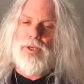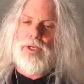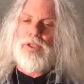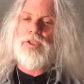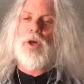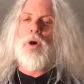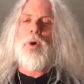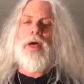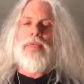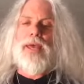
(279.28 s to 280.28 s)
So
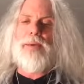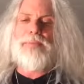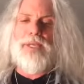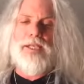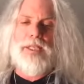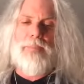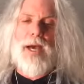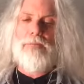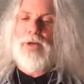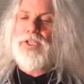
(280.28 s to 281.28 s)
they obsess
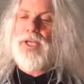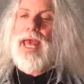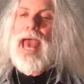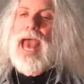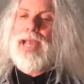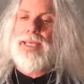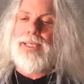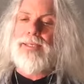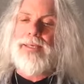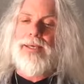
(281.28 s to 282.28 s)
about Russian
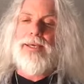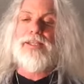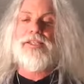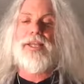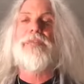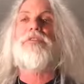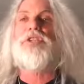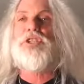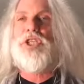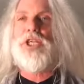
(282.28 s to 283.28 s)
hacking instead of the
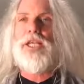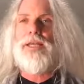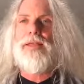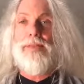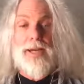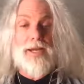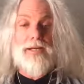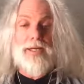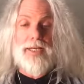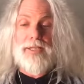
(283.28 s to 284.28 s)
cheating and the
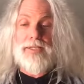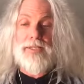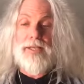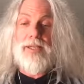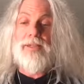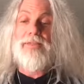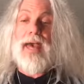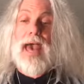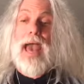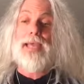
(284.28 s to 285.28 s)
arrogance that the
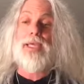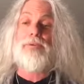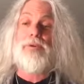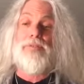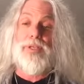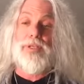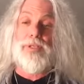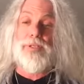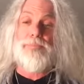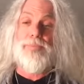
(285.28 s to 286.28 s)
hacking
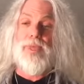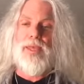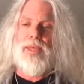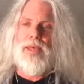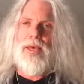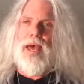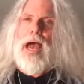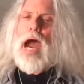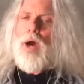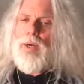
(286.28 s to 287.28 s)
revealed.
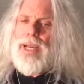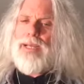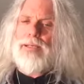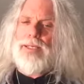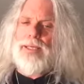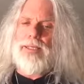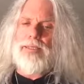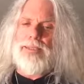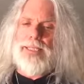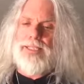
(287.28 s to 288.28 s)
Our arrogant
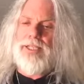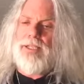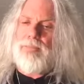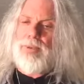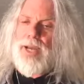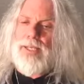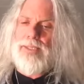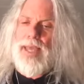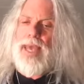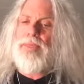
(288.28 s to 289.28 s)
elites in the
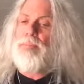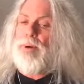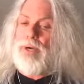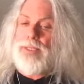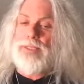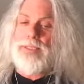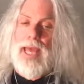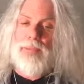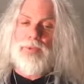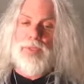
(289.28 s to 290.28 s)
press and the party
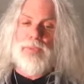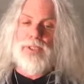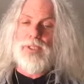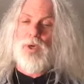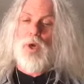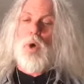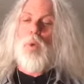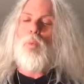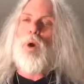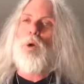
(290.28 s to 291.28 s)
establishments
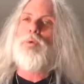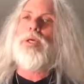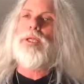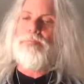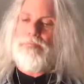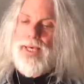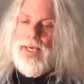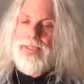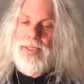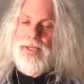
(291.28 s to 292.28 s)
won't
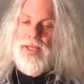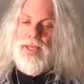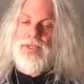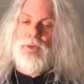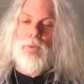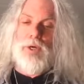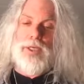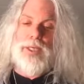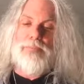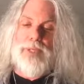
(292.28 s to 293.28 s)
admit that
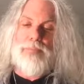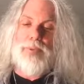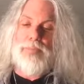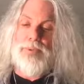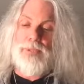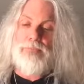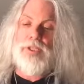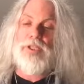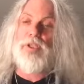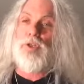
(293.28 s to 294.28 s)
working people put
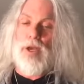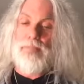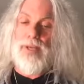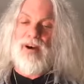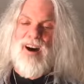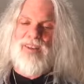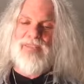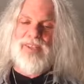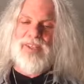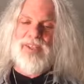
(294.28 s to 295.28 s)
Mr. Trump in
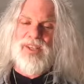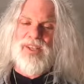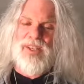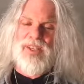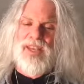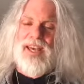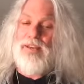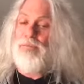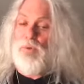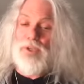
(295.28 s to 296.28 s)
office.
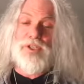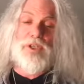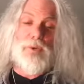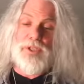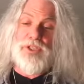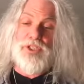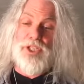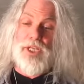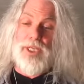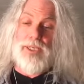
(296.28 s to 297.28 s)
And of course, so did the
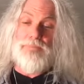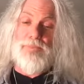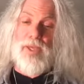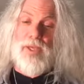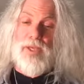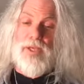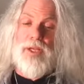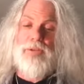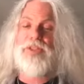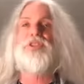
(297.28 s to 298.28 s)
cheating.
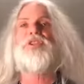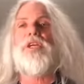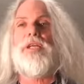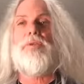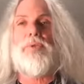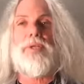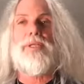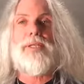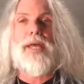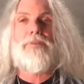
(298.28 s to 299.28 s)
You know, this cheating
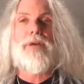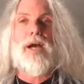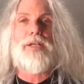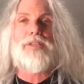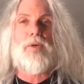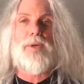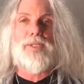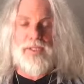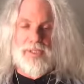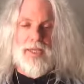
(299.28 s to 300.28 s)
really did have
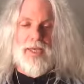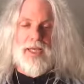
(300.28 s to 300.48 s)
consequences.